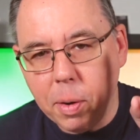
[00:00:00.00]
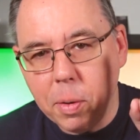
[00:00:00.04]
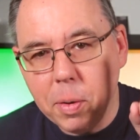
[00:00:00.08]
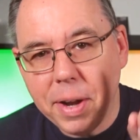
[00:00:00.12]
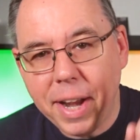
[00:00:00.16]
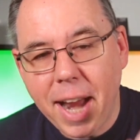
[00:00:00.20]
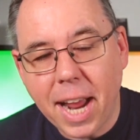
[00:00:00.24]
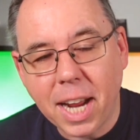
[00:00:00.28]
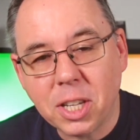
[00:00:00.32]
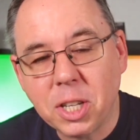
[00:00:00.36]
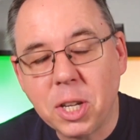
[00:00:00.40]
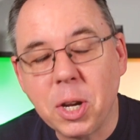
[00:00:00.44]

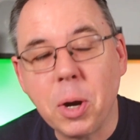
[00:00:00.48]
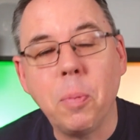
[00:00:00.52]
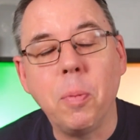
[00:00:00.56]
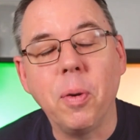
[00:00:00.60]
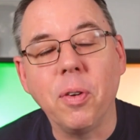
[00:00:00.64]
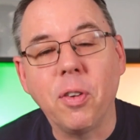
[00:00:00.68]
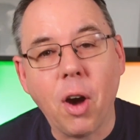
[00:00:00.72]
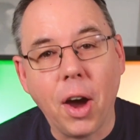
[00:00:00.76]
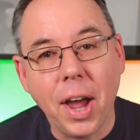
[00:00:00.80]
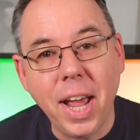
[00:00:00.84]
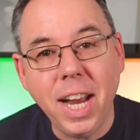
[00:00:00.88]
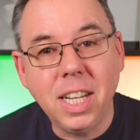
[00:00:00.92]
Next up,
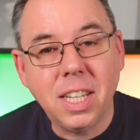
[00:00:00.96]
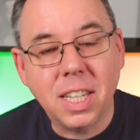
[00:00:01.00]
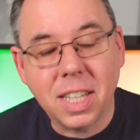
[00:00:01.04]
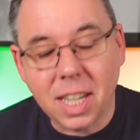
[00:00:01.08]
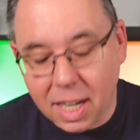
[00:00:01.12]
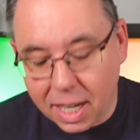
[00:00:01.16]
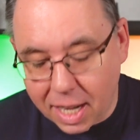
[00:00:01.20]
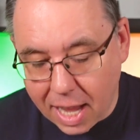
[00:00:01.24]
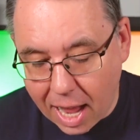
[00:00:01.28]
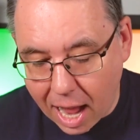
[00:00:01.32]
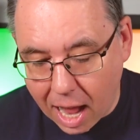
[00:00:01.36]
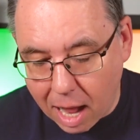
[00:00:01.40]
we've got
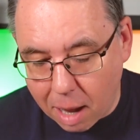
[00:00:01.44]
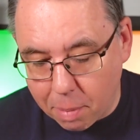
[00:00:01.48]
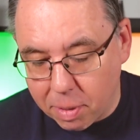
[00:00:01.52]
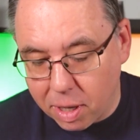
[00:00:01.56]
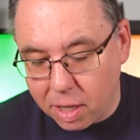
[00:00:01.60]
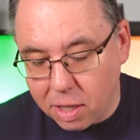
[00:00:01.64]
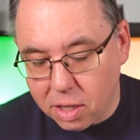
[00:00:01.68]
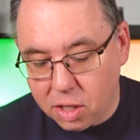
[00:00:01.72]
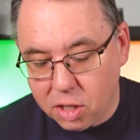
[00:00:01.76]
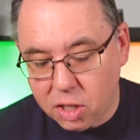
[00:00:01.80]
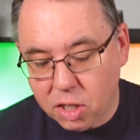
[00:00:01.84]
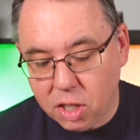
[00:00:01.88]
Instant
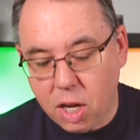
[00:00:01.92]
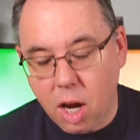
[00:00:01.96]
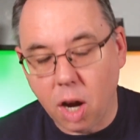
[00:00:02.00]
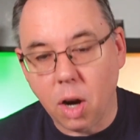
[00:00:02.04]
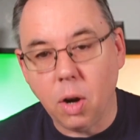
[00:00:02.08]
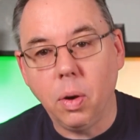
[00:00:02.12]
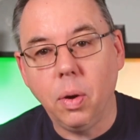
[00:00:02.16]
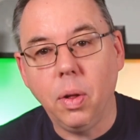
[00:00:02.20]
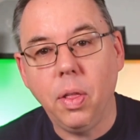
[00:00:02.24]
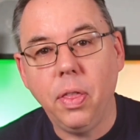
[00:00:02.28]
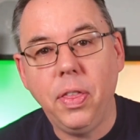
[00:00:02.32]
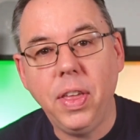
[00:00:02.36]
Karma.
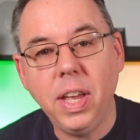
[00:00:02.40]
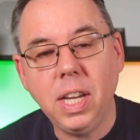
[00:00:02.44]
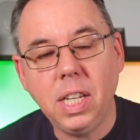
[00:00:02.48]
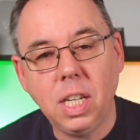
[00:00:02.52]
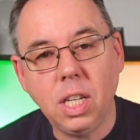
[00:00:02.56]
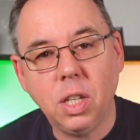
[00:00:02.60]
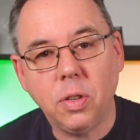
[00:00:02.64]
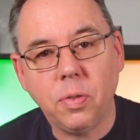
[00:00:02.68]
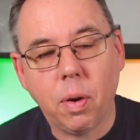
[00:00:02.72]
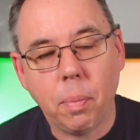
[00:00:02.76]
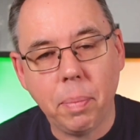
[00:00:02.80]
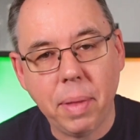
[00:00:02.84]
So this
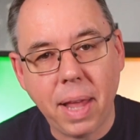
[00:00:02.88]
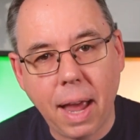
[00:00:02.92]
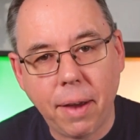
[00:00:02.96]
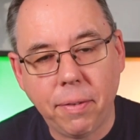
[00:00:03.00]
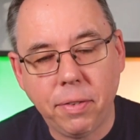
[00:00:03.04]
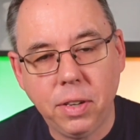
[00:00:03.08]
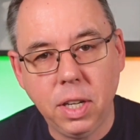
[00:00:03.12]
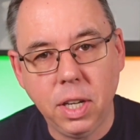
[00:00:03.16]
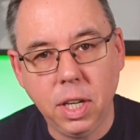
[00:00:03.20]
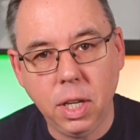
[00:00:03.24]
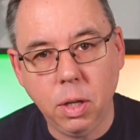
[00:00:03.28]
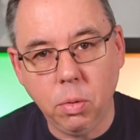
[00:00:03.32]
is from the
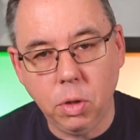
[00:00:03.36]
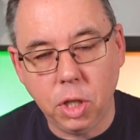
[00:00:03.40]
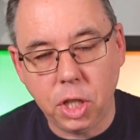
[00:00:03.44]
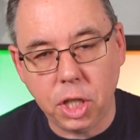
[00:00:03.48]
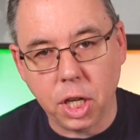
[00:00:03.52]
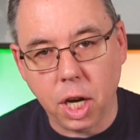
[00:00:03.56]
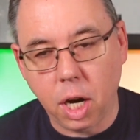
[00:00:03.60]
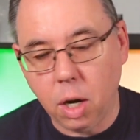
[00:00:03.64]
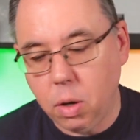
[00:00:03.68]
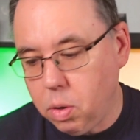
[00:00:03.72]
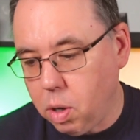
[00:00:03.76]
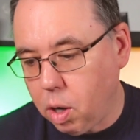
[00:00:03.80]
afternoon
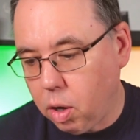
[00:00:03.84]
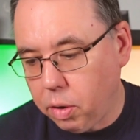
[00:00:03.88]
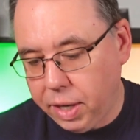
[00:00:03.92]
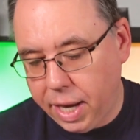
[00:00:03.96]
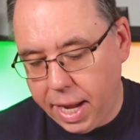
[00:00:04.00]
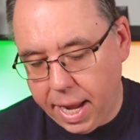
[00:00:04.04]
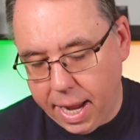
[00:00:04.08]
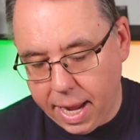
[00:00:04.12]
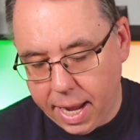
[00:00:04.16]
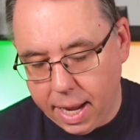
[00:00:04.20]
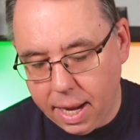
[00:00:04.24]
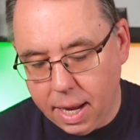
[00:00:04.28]
show on
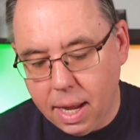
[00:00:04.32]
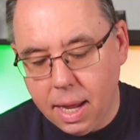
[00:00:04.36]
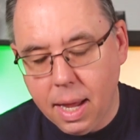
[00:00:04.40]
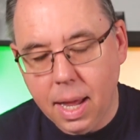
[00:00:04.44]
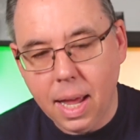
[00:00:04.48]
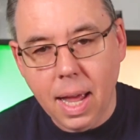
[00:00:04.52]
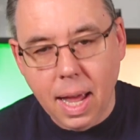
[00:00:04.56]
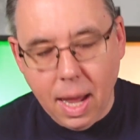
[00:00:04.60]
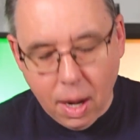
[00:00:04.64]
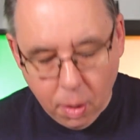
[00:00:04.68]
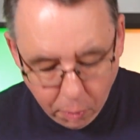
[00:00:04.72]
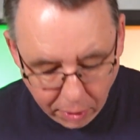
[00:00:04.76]
here,
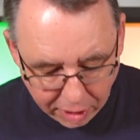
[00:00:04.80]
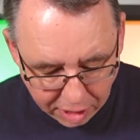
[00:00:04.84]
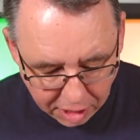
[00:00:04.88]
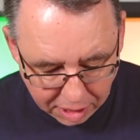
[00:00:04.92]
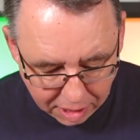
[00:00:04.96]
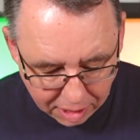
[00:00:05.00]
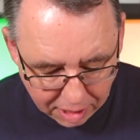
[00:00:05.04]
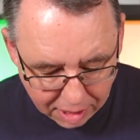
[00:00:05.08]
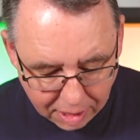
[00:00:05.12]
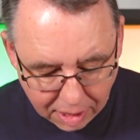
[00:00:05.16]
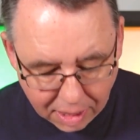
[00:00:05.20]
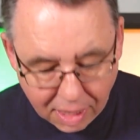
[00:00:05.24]
which
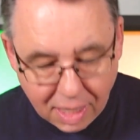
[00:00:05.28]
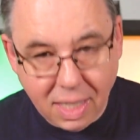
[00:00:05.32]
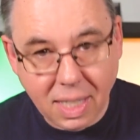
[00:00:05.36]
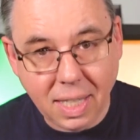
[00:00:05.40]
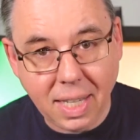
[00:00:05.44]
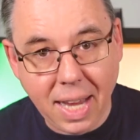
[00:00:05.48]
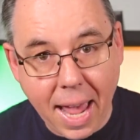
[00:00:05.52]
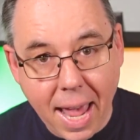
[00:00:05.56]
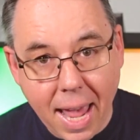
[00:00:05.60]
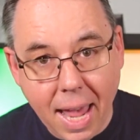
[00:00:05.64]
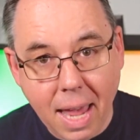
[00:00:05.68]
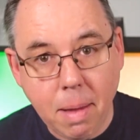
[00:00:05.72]
is the
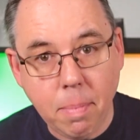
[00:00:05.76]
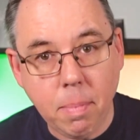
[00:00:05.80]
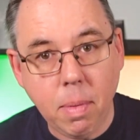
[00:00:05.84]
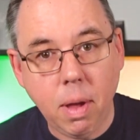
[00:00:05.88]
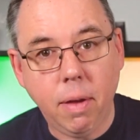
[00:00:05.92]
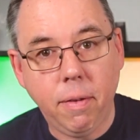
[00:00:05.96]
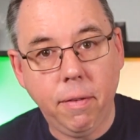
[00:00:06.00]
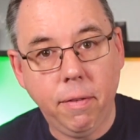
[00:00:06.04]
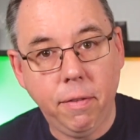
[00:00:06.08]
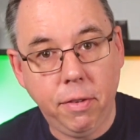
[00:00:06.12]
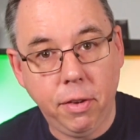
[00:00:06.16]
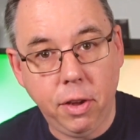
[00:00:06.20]
same
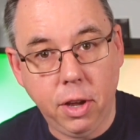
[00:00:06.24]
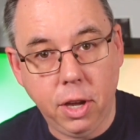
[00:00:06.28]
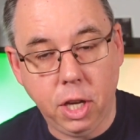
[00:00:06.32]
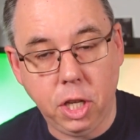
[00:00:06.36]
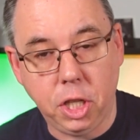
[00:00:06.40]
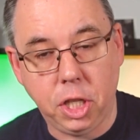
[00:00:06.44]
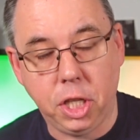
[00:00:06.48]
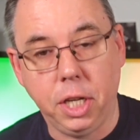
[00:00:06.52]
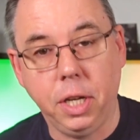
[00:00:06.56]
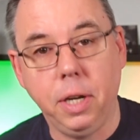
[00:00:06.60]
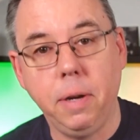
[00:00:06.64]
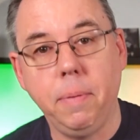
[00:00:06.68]

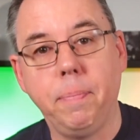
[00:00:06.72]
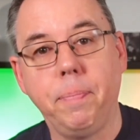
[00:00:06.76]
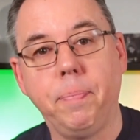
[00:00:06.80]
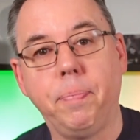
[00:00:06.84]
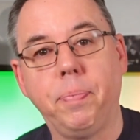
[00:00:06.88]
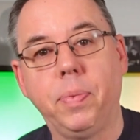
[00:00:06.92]
version